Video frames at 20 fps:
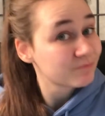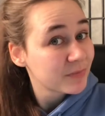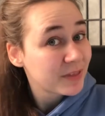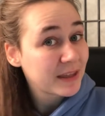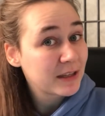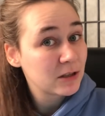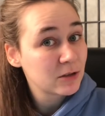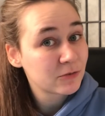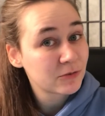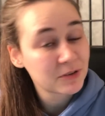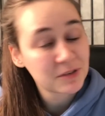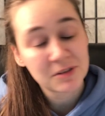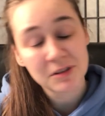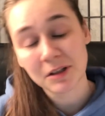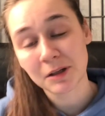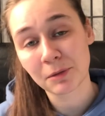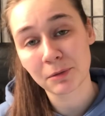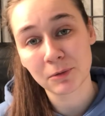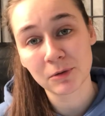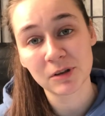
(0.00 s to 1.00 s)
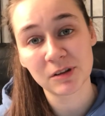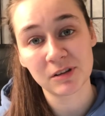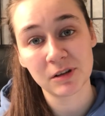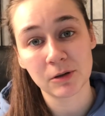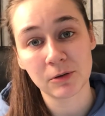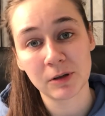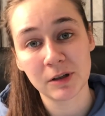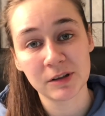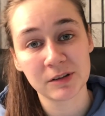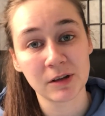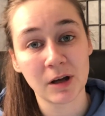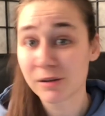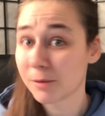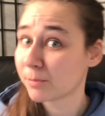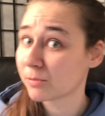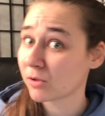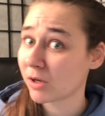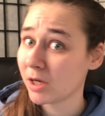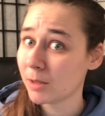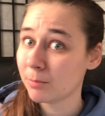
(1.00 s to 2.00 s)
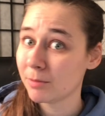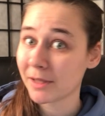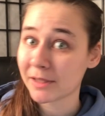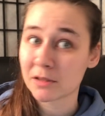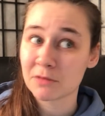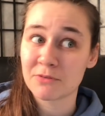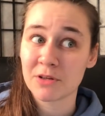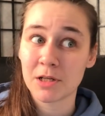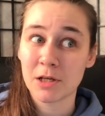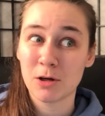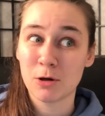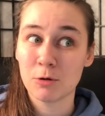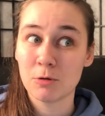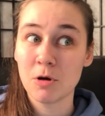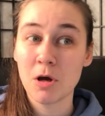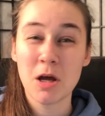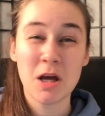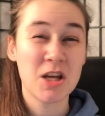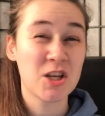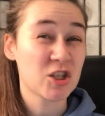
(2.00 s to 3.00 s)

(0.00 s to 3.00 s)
Thank you for sitting through the series. Subscribe, like the video,